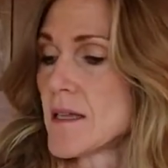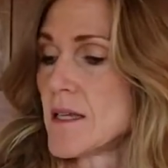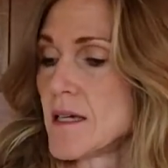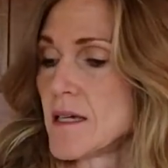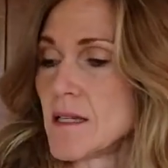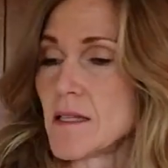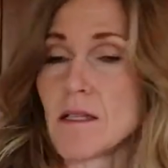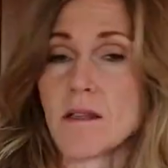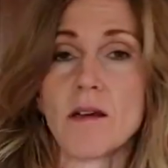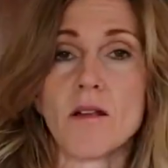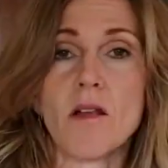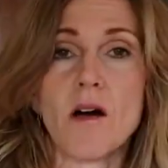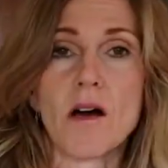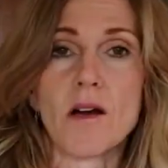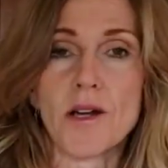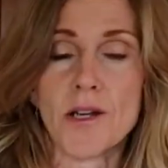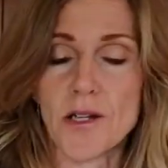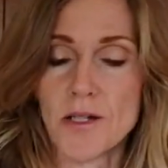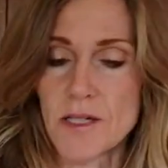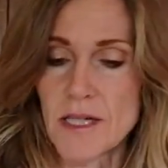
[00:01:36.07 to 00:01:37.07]
then the
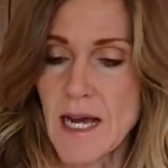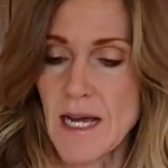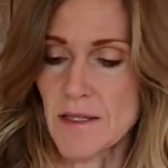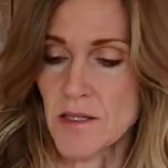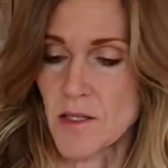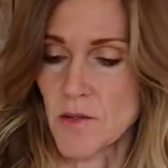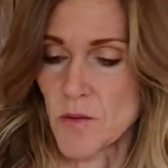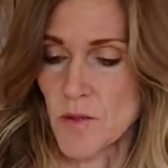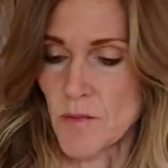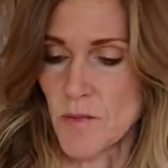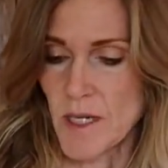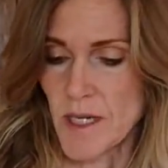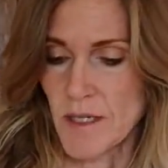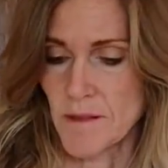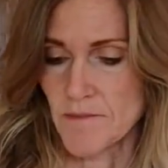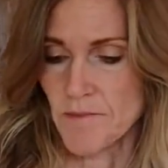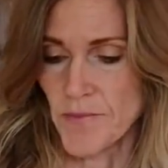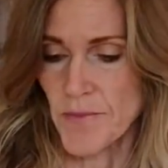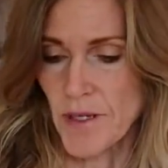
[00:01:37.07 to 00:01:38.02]
longer your tassel will be.